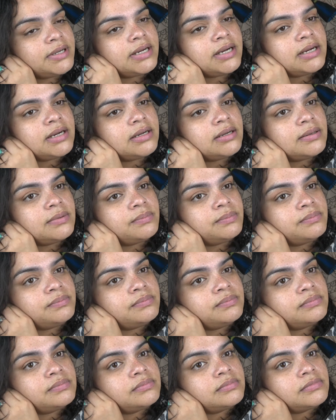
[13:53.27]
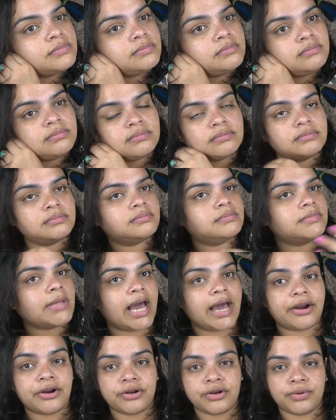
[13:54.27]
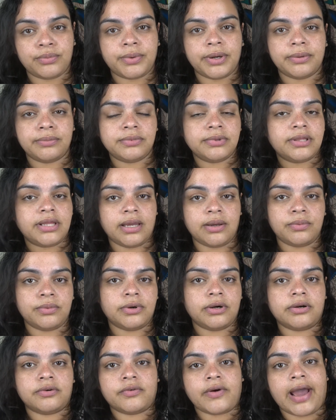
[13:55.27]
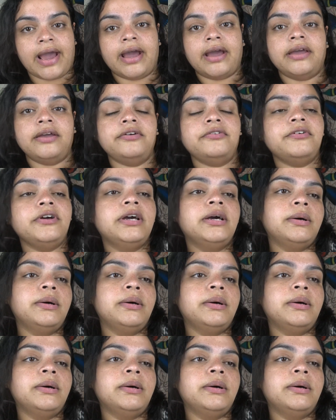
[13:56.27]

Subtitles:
I don't know when they will arrive,